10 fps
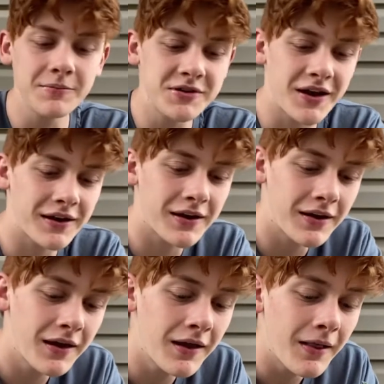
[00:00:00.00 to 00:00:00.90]
tag in.
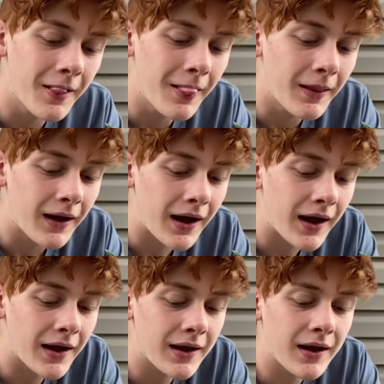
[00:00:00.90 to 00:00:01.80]

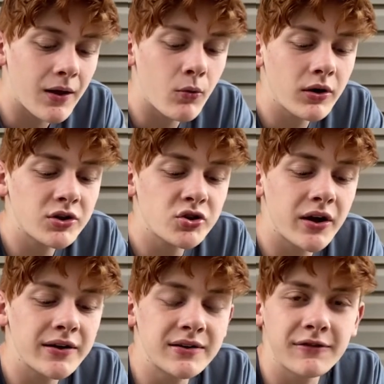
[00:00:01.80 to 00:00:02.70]
I want to try
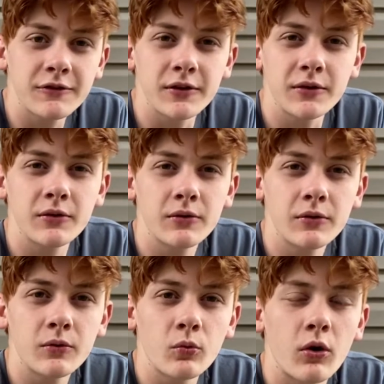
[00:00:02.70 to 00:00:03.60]
different
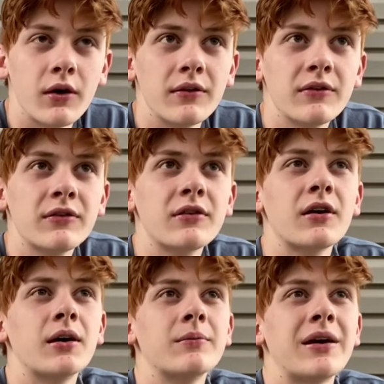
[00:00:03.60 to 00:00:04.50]
ones.
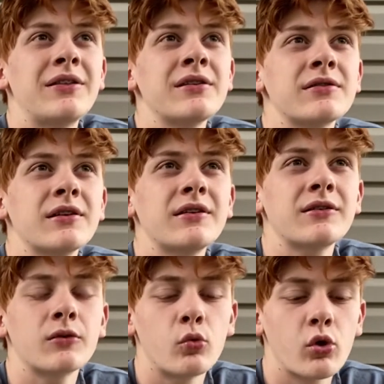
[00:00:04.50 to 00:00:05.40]
I think this is
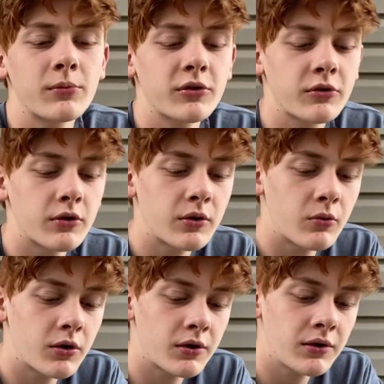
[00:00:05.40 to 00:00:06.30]
a warmer growing
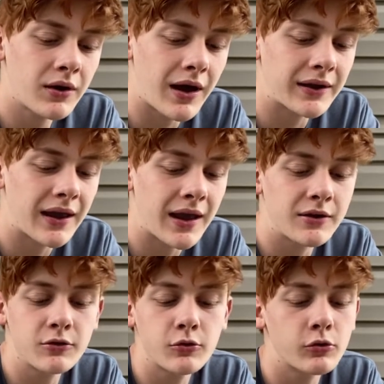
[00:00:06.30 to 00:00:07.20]
one. I can't
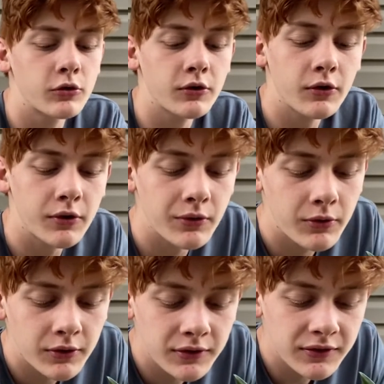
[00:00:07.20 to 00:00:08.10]
do cooler growing
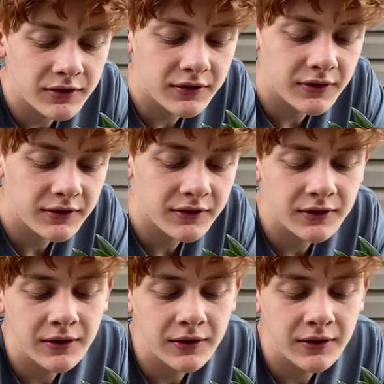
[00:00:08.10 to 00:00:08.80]
ones just because